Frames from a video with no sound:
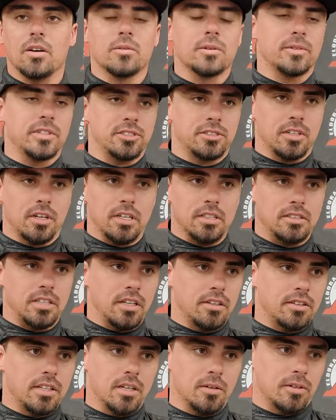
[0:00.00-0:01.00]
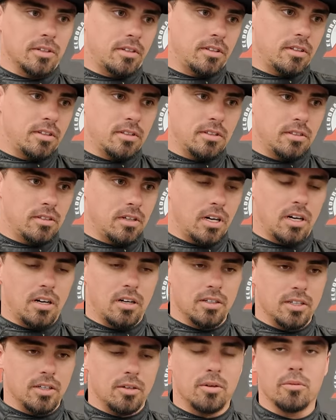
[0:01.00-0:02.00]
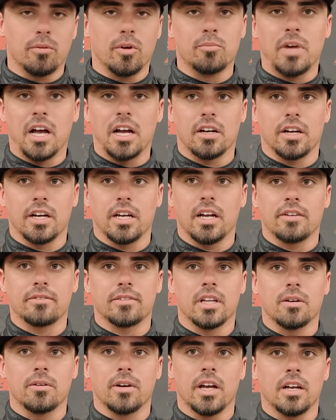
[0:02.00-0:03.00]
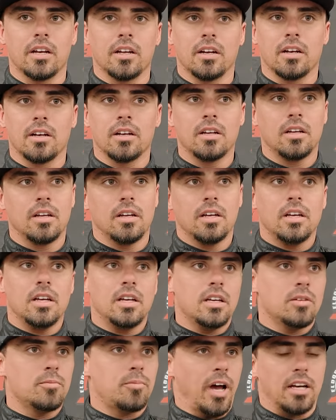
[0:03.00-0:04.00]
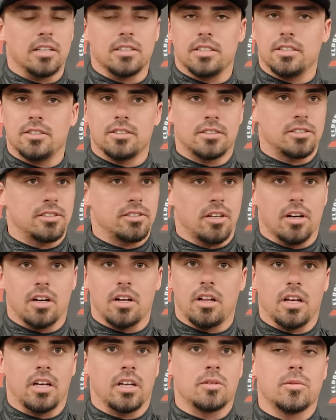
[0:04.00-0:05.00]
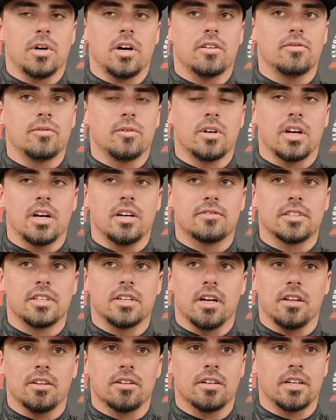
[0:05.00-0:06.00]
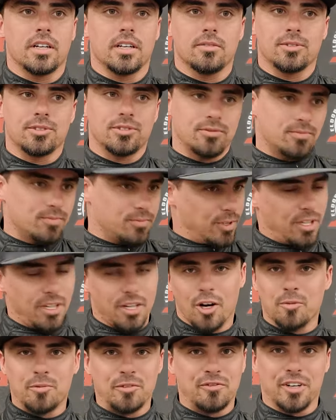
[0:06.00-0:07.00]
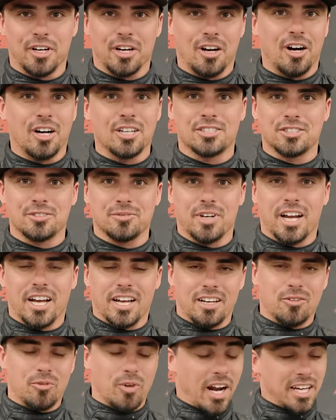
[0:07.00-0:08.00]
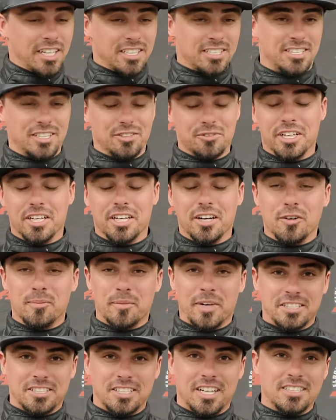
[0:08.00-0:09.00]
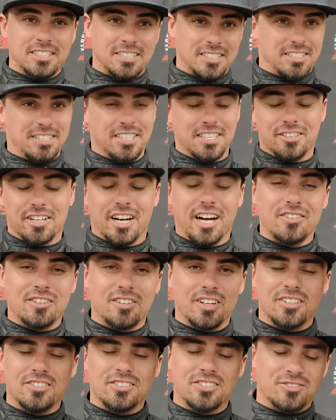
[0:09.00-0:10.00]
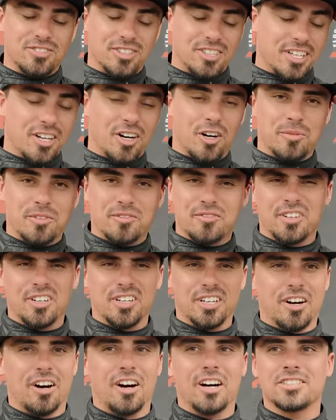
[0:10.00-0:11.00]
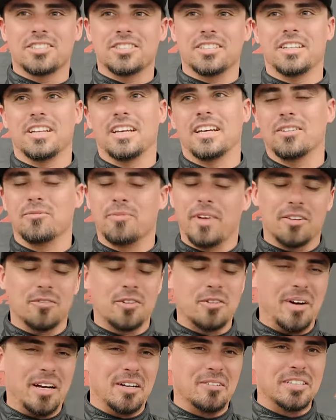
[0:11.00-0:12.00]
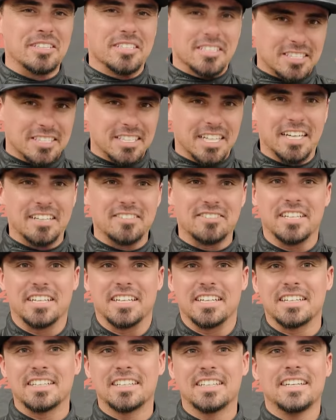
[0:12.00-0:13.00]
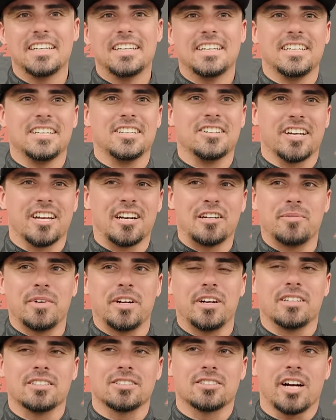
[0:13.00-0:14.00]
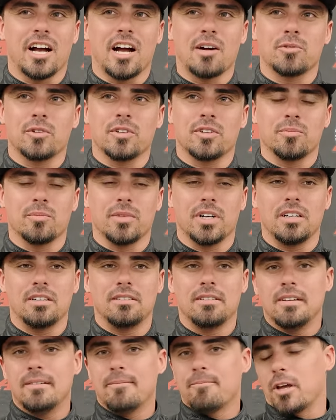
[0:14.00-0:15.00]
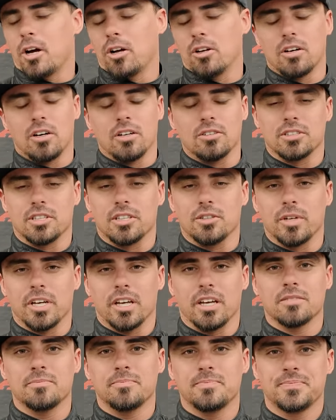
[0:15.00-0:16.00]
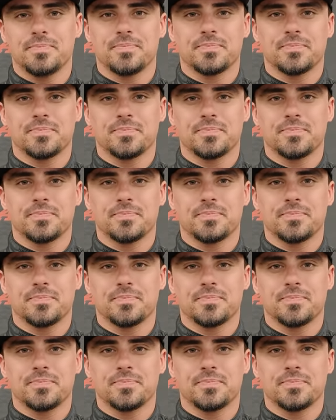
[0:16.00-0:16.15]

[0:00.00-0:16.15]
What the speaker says: hell, we restarted 10th there with, you know, we went back green after that red, and had you just start clicking them off one after another, and was really hoping for a caution. When I could see Rico in my sights and see Gravel, I was really hoping for a caution, thinking, man, we might win this thing if we can, you know, get up there and scrap with them. But all in all, it was a good weekend.